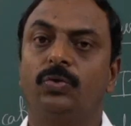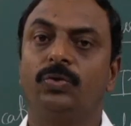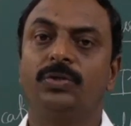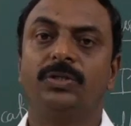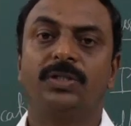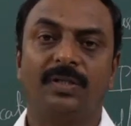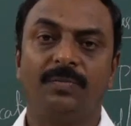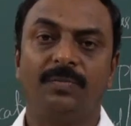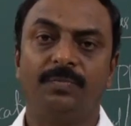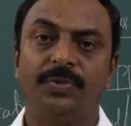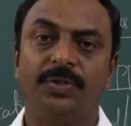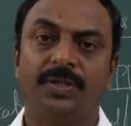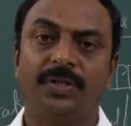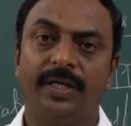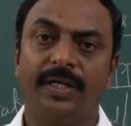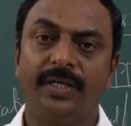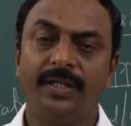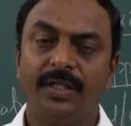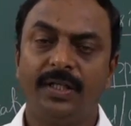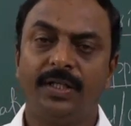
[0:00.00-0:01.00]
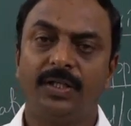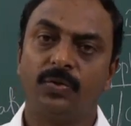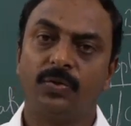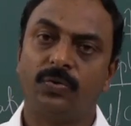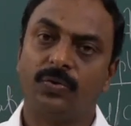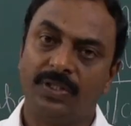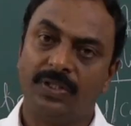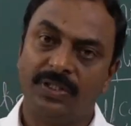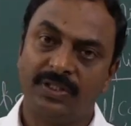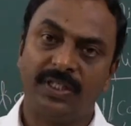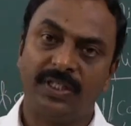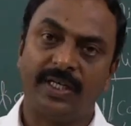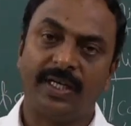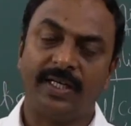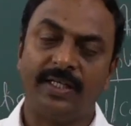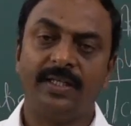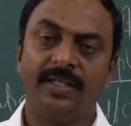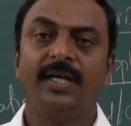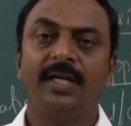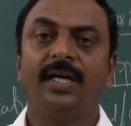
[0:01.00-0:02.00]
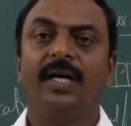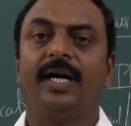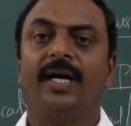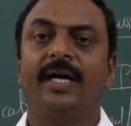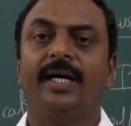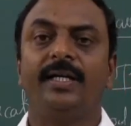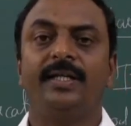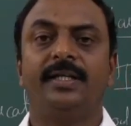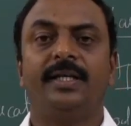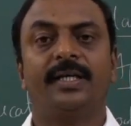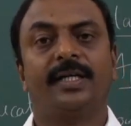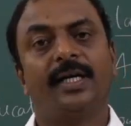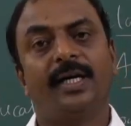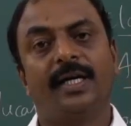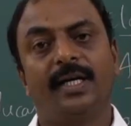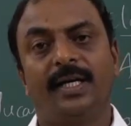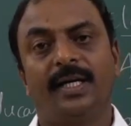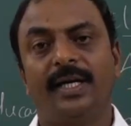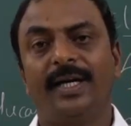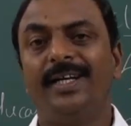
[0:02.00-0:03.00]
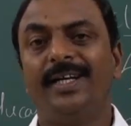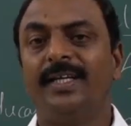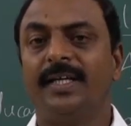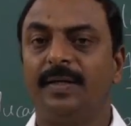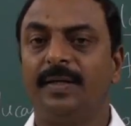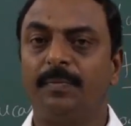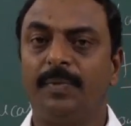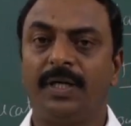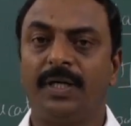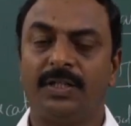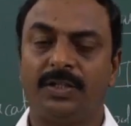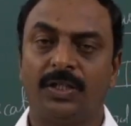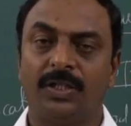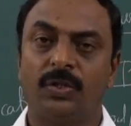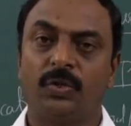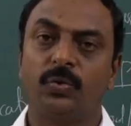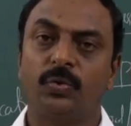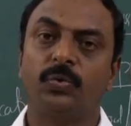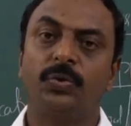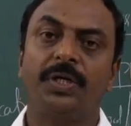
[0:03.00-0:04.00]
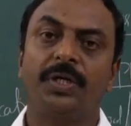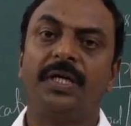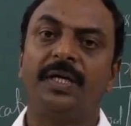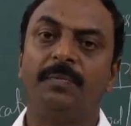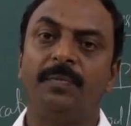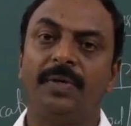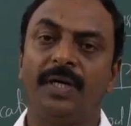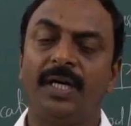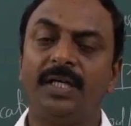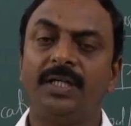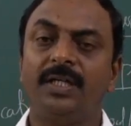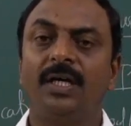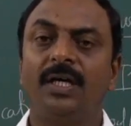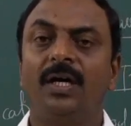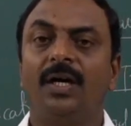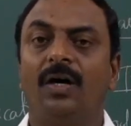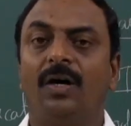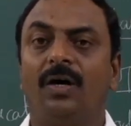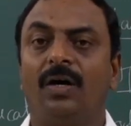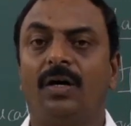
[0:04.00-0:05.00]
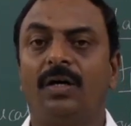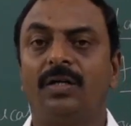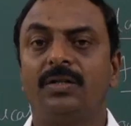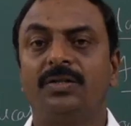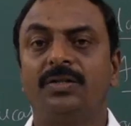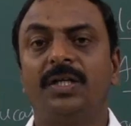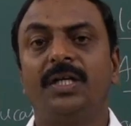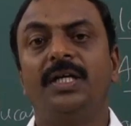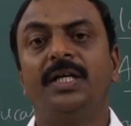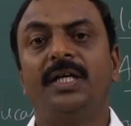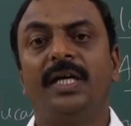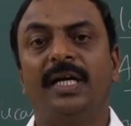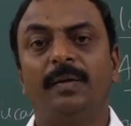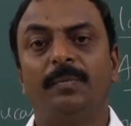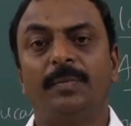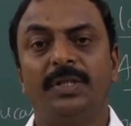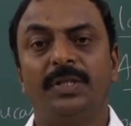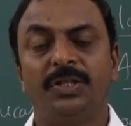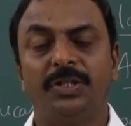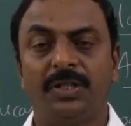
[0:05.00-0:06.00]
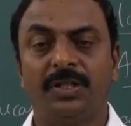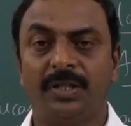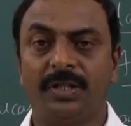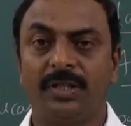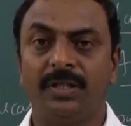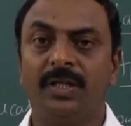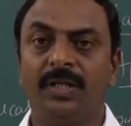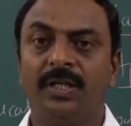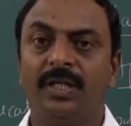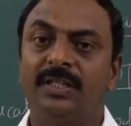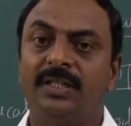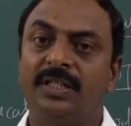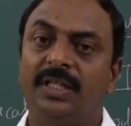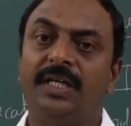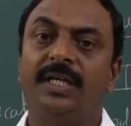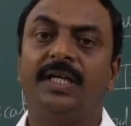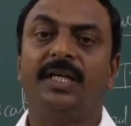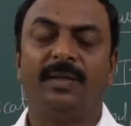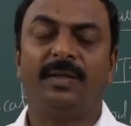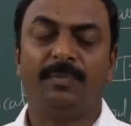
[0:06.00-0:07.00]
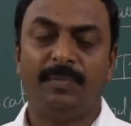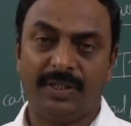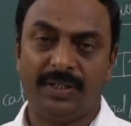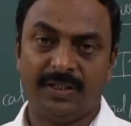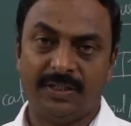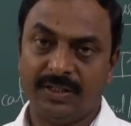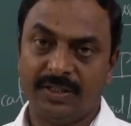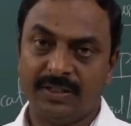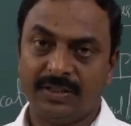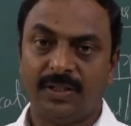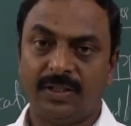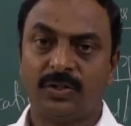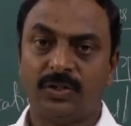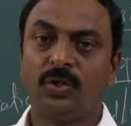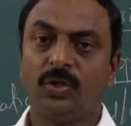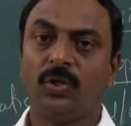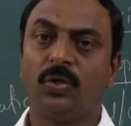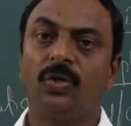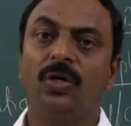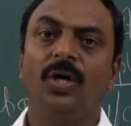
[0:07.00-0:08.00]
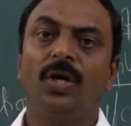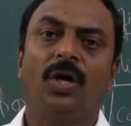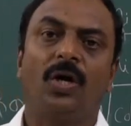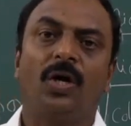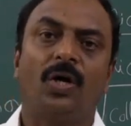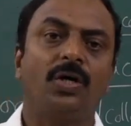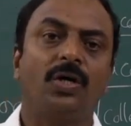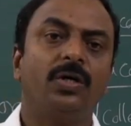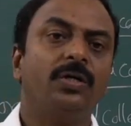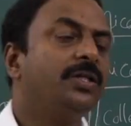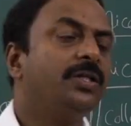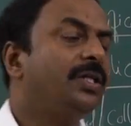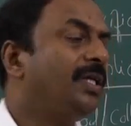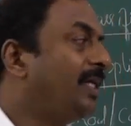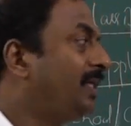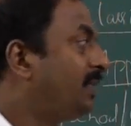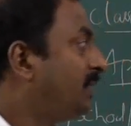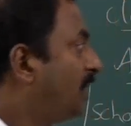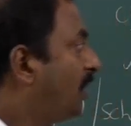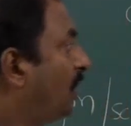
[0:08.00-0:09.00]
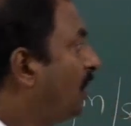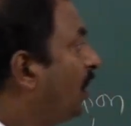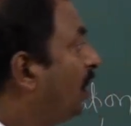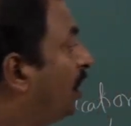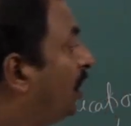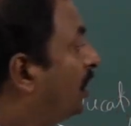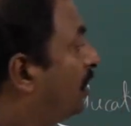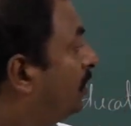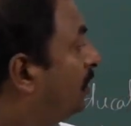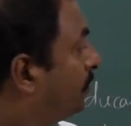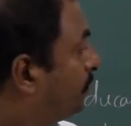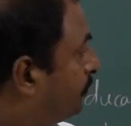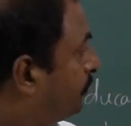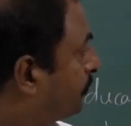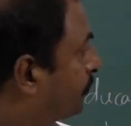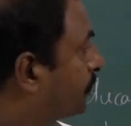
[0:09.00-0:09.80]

use computer to design, and they can get the image, 2D image or three-dimensional 3D images. So all these are